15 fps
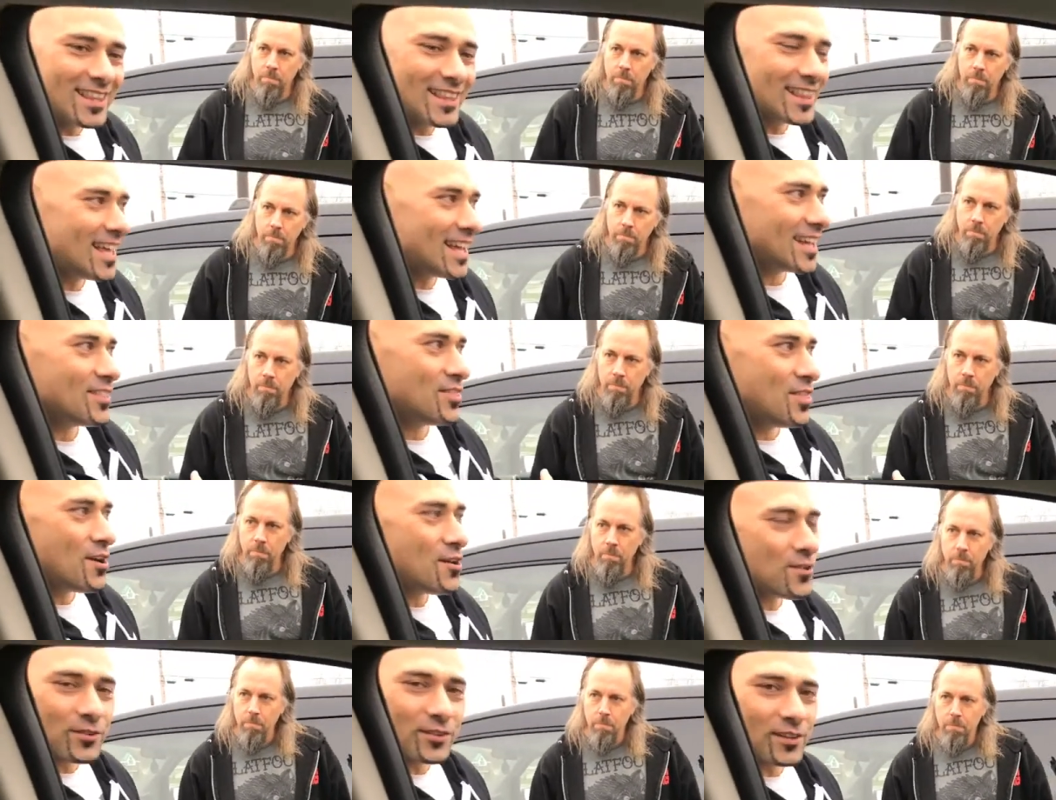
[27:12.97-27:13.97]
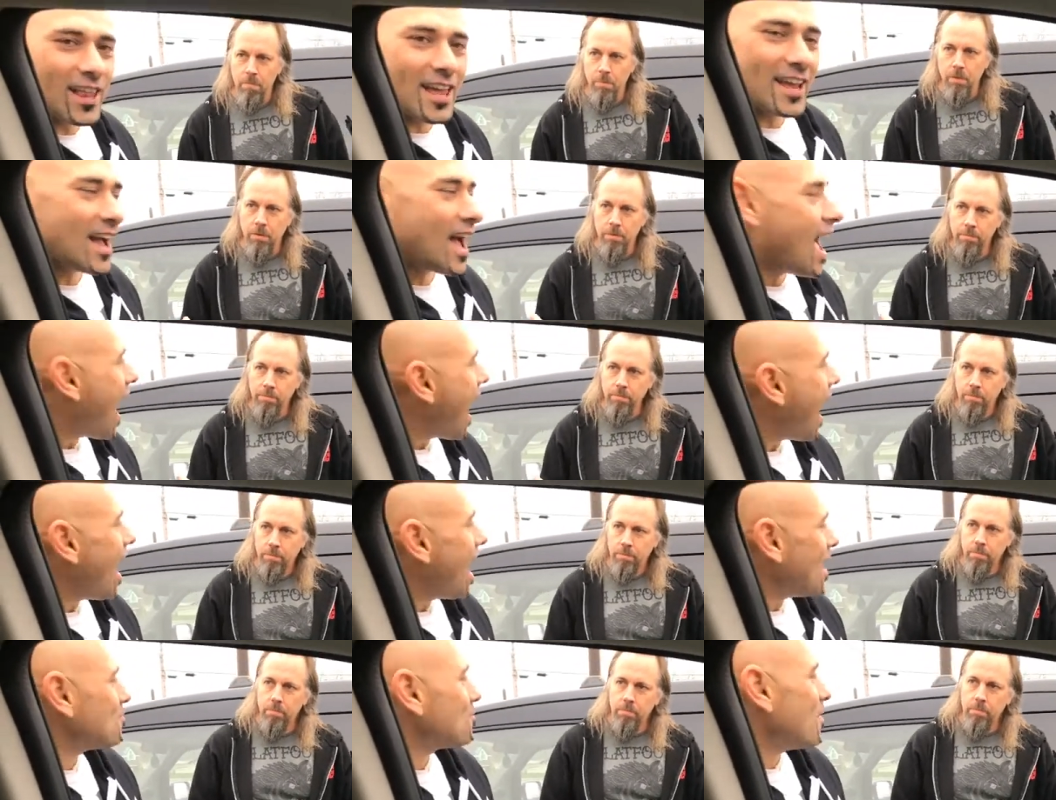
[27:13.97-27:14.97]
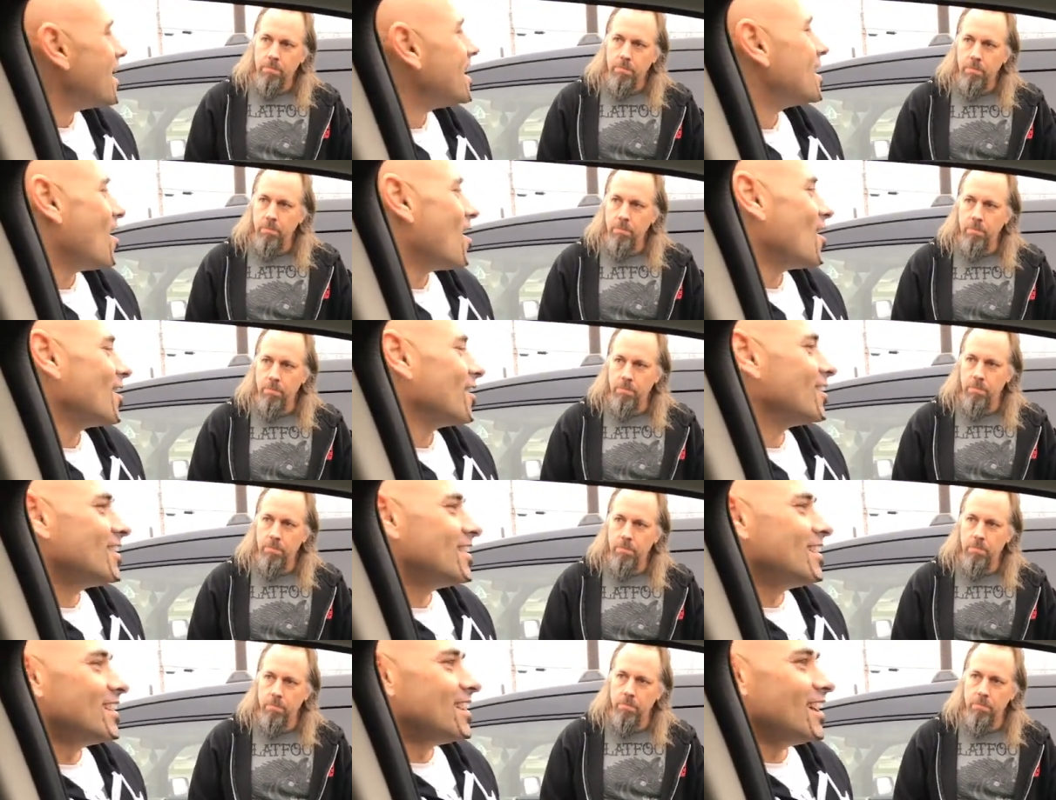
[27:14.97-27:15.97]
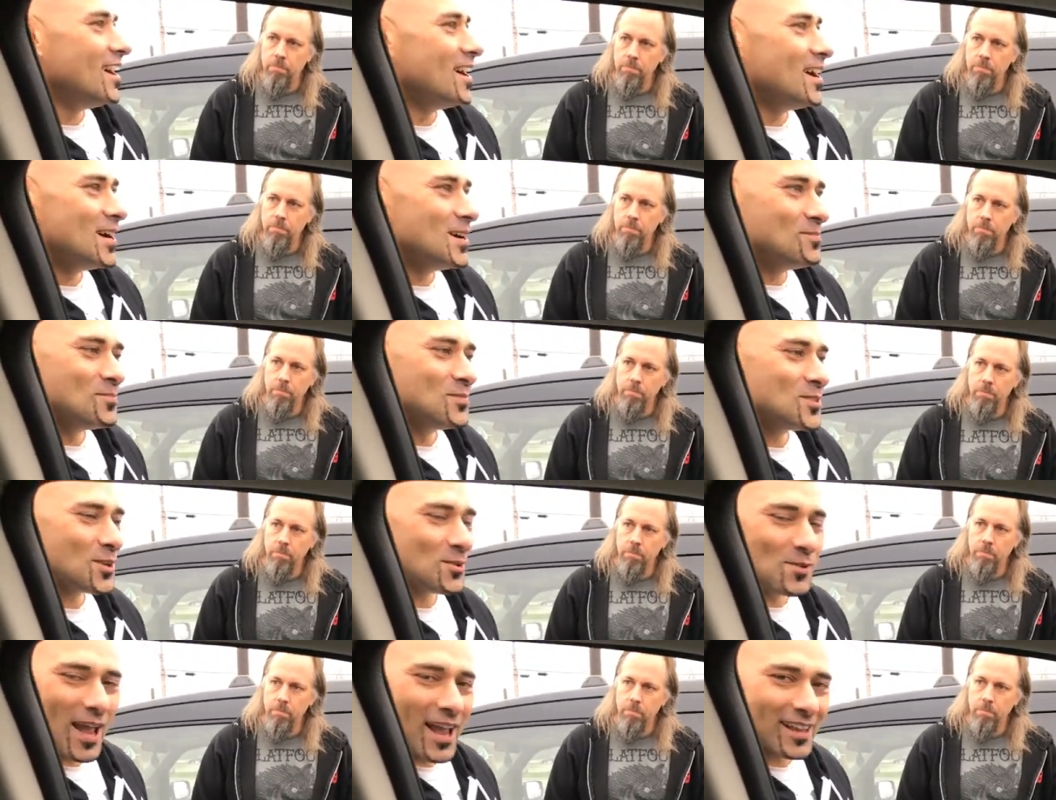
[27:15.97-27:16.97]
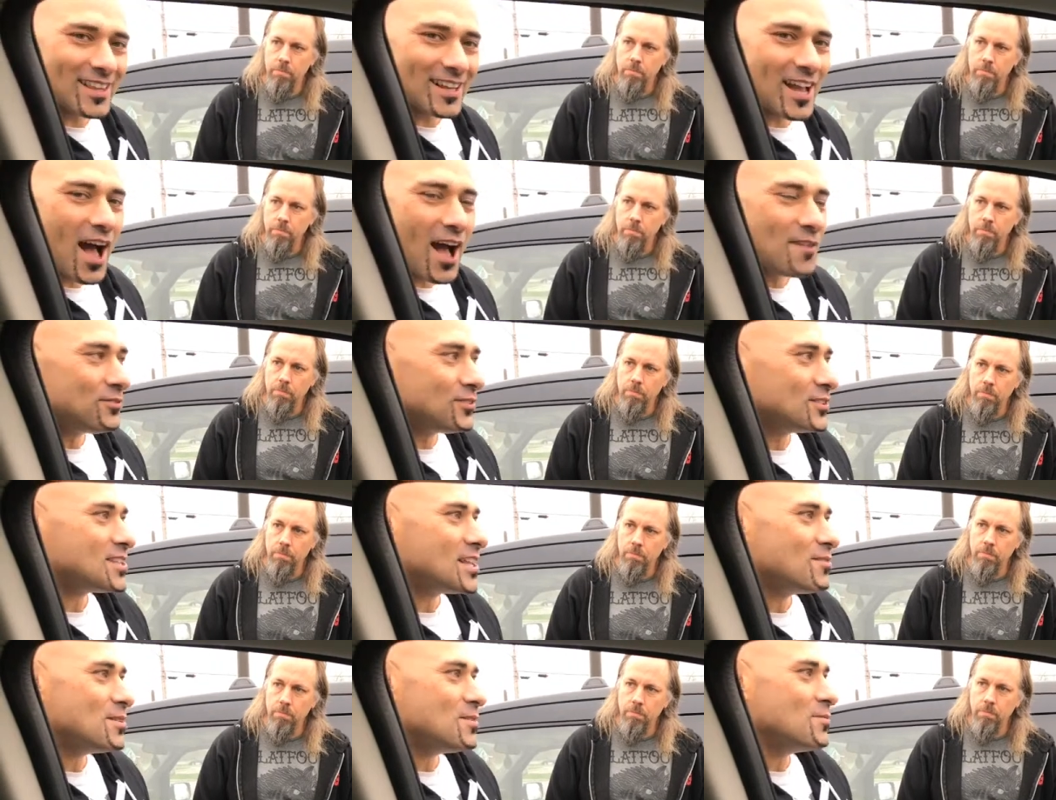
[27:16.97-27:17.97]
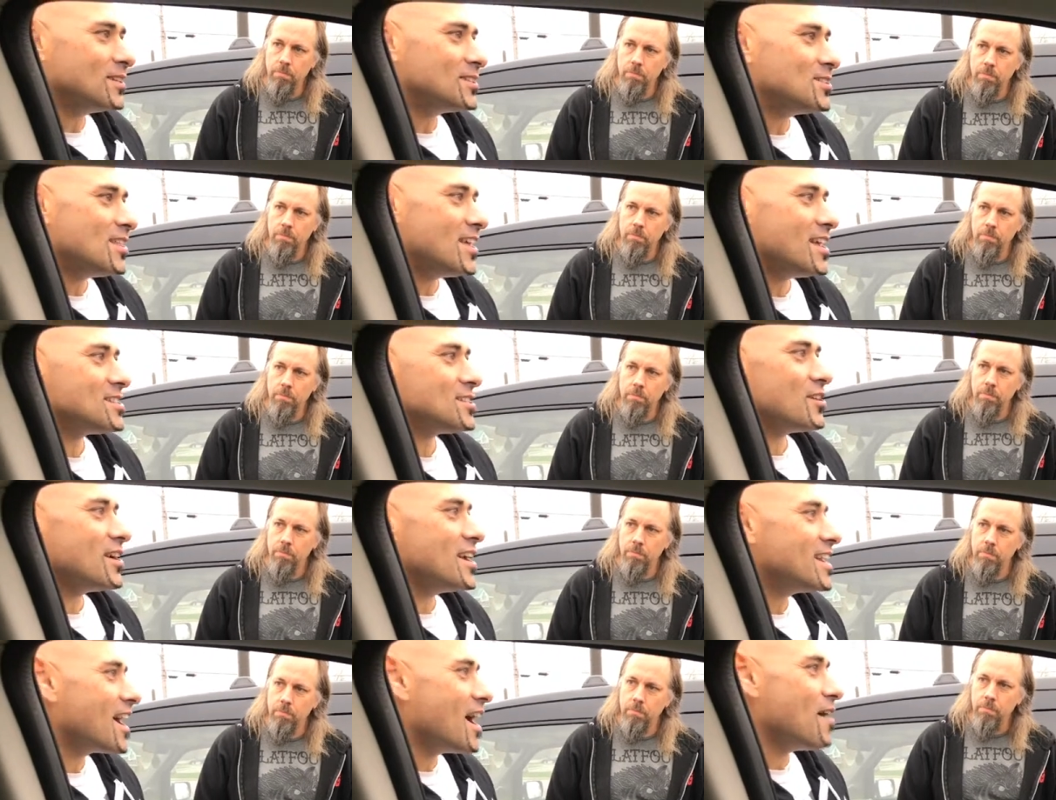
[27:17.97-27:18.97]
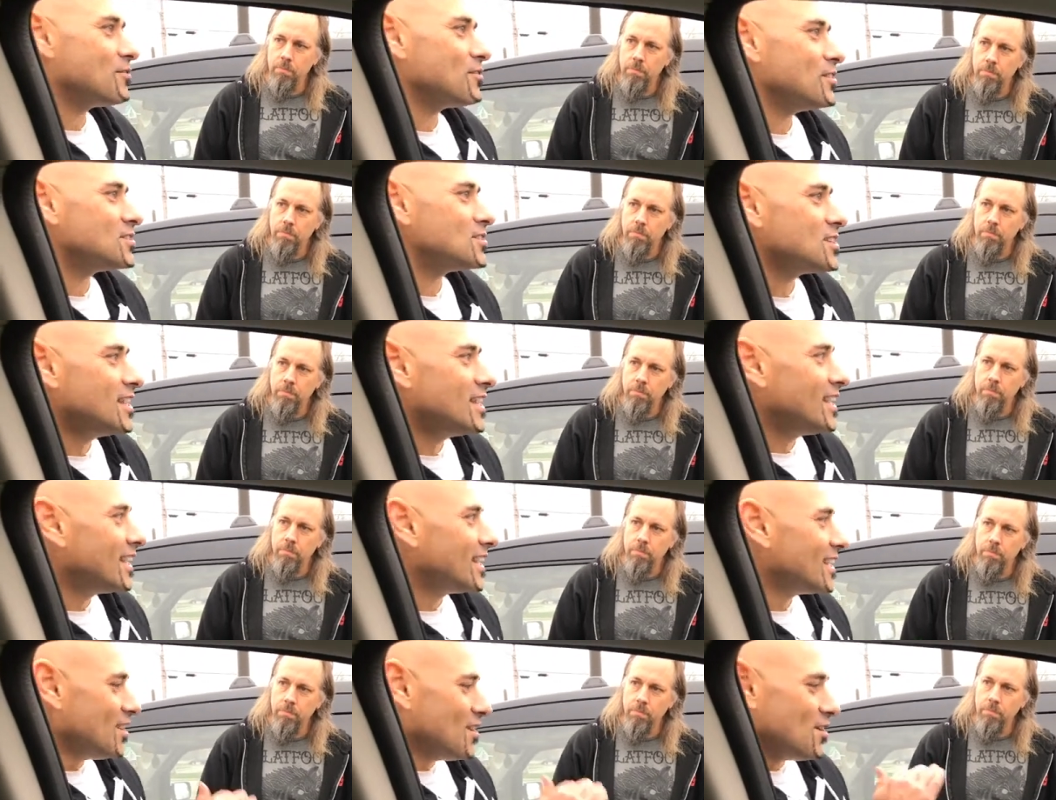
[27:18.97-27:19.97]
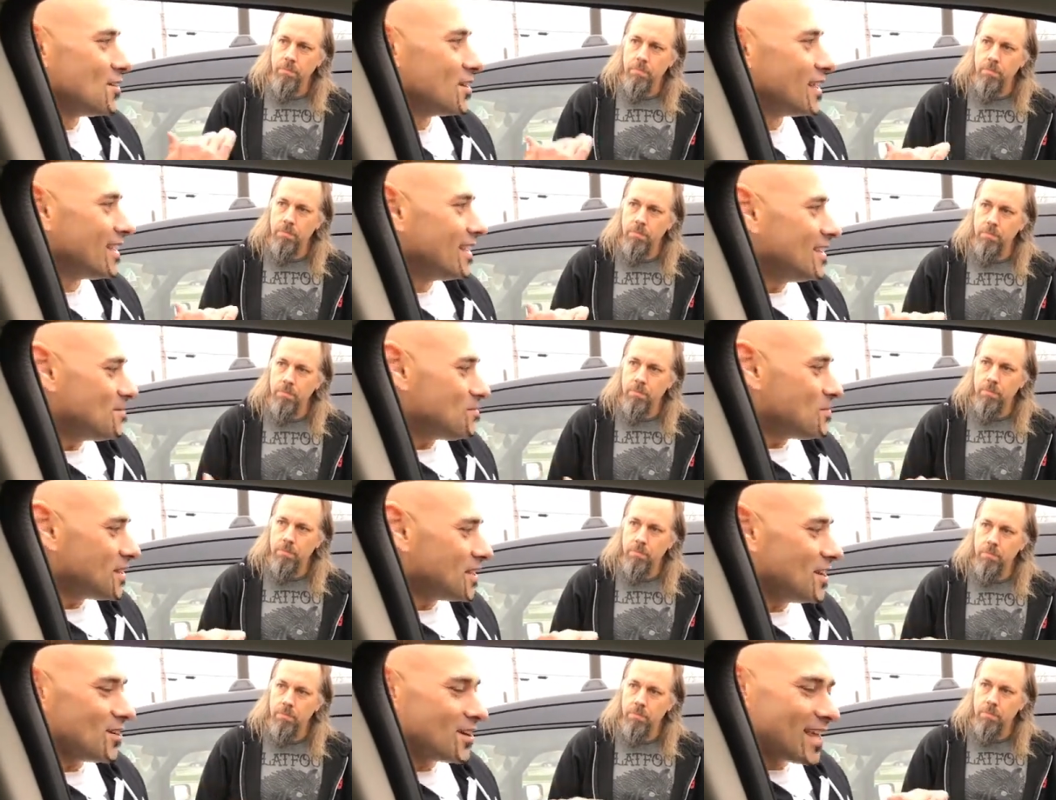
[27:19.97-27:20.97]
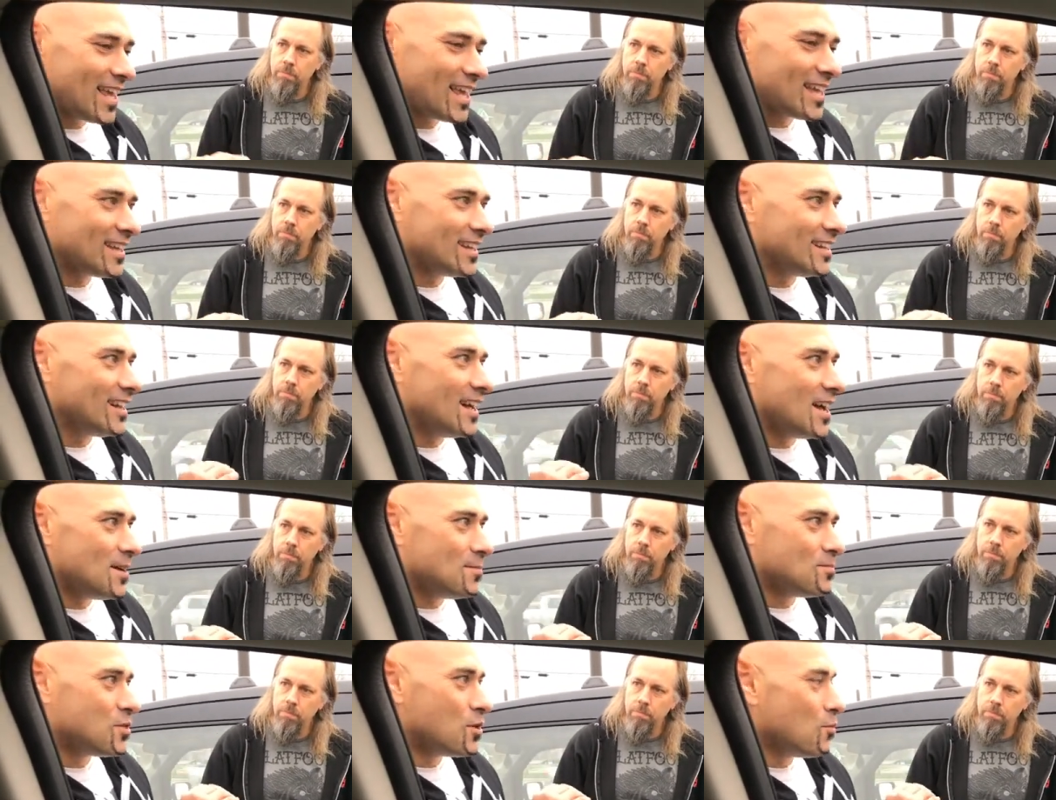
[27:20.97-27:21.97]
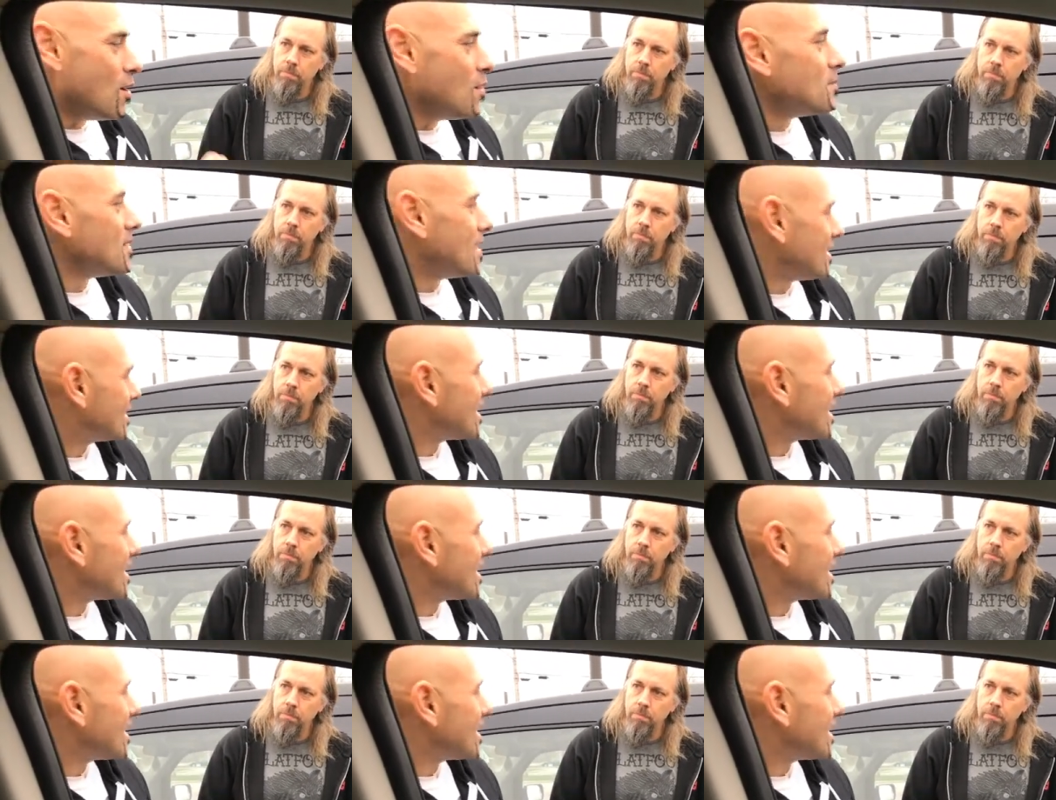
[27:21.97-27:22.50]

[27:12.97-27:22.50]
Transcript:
Speaker 1: like their like high radar um, so at the conference that we went to, the SRA conference, you know, you know, um, the woman that's